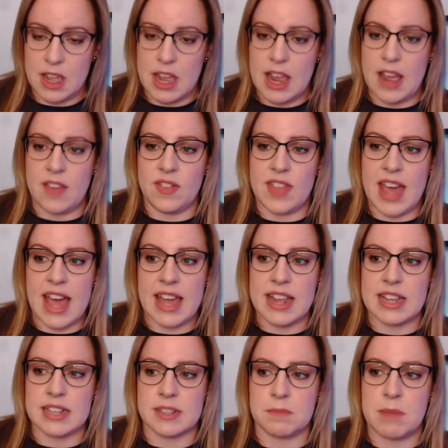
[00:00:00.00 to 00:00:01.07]
And that
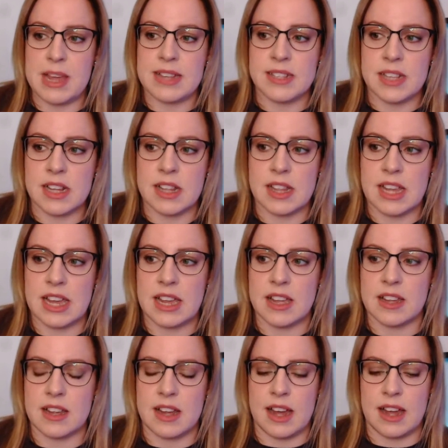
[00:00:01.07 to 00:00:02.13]
is basically
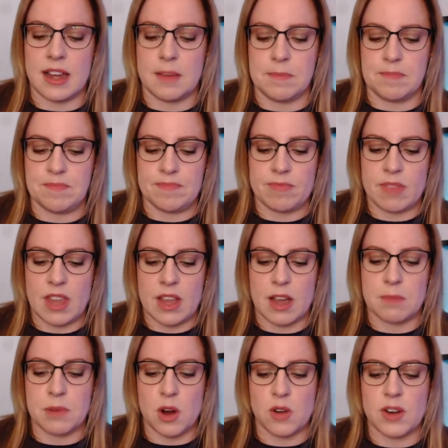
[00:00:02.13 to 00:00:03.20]
a
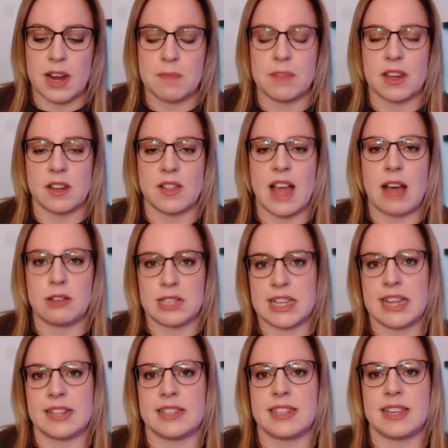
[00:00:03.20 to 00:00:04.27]
program that allows
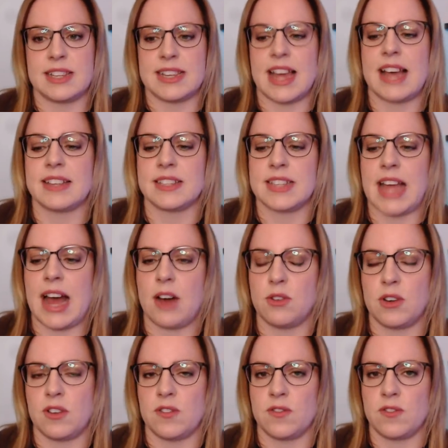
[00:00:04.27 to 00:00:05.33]
kids to test out
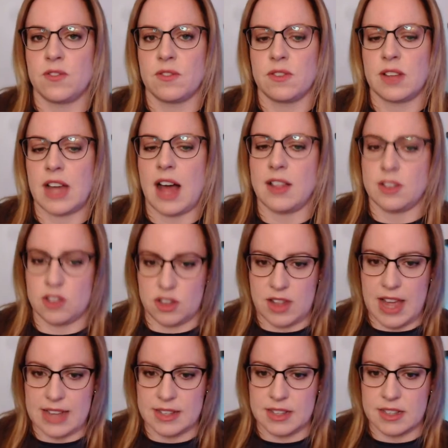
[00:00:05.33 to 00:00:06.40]
of college
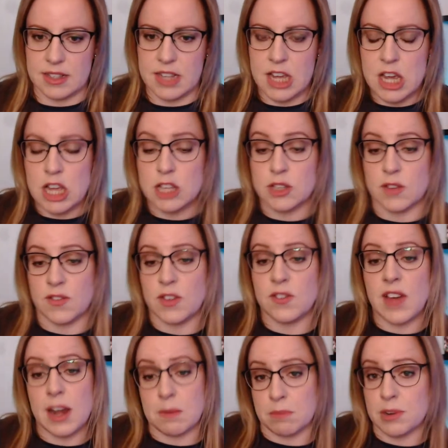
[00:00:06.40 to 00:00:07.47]
classes. So if you've
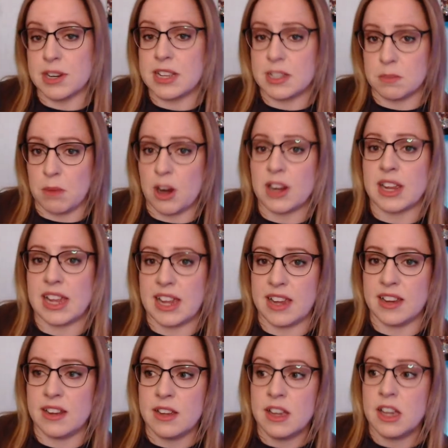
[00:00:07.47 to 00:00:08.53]
got a pretty smart
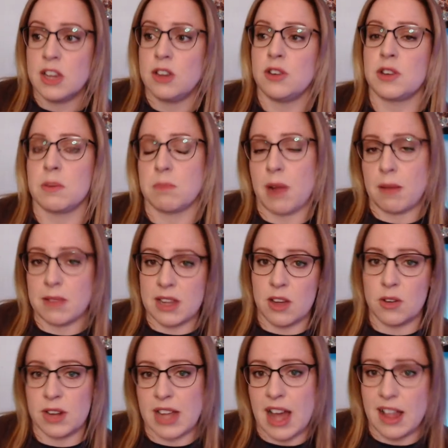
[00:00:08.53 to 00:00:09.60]
kid who can probably go
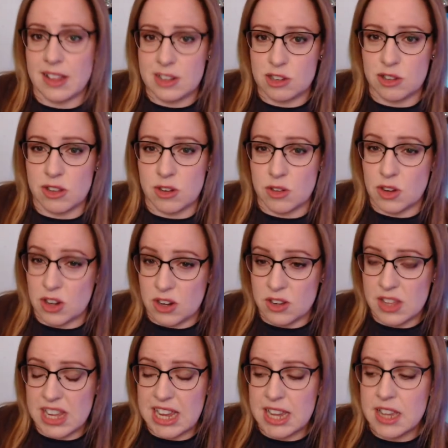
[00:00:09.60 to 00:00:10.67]
to college a little
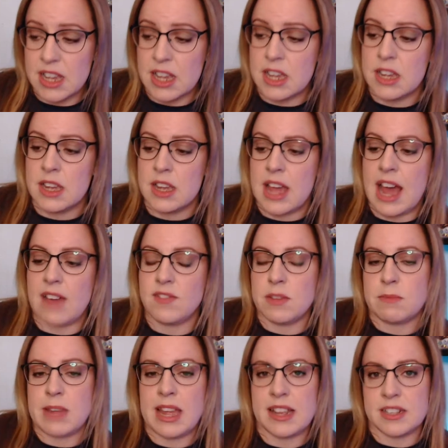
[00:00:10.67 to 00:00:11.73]
early, have them
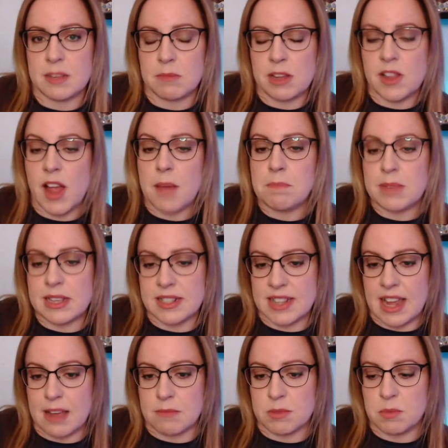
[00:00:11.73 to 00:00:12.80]
take some CLEP
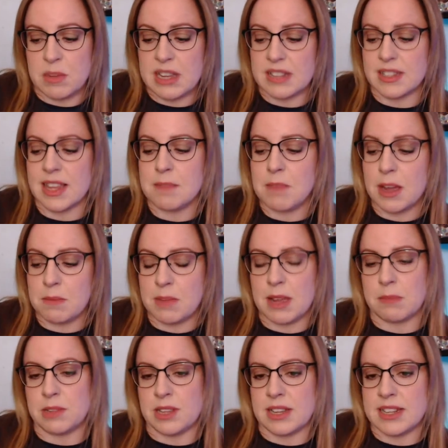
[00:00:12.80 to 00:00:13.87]
exams because they might be
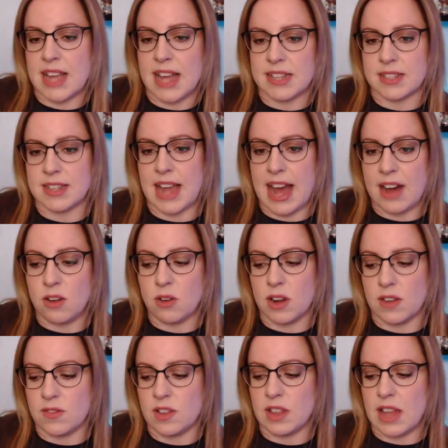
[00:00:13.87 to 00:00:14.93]
able to test out
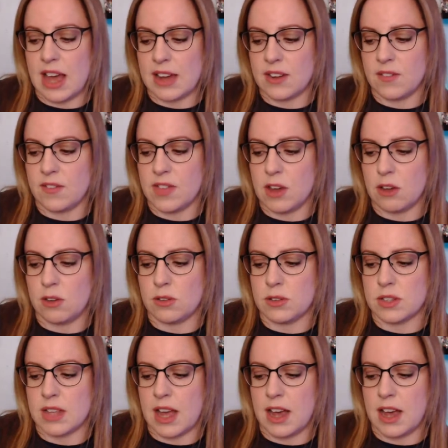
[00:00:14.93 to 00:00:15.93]
of a lot of those